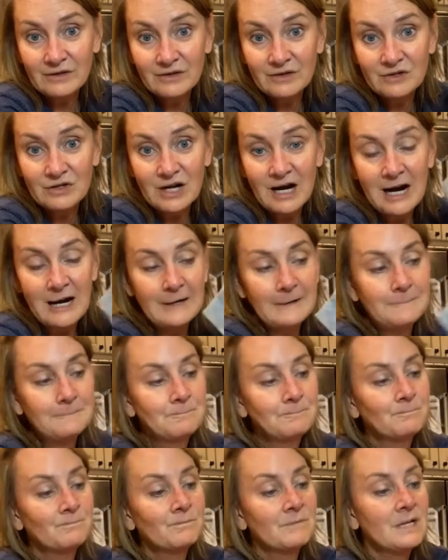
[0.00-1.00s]
Um, you can
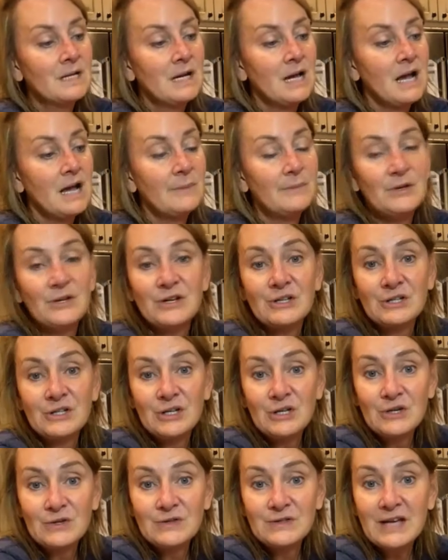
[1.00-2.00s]
use our
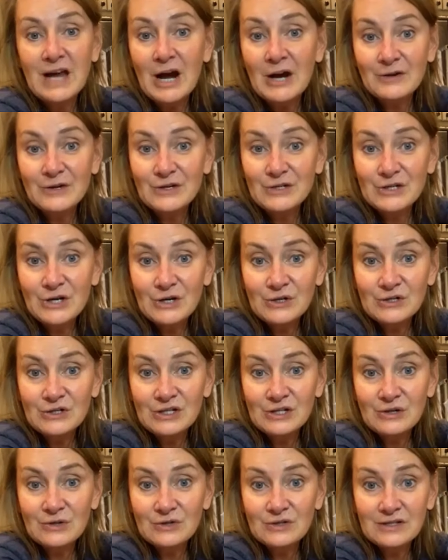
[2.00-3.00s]
detergent or something similar
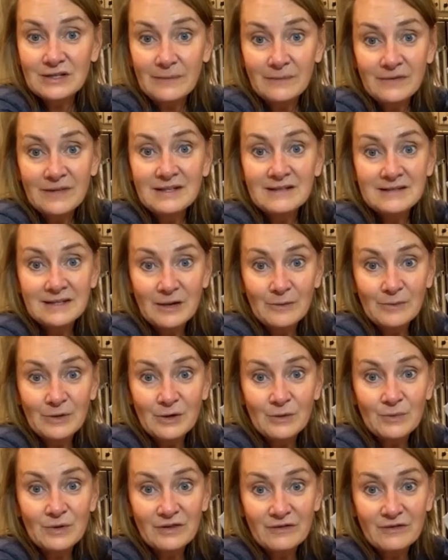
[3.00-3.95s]
with free in the name.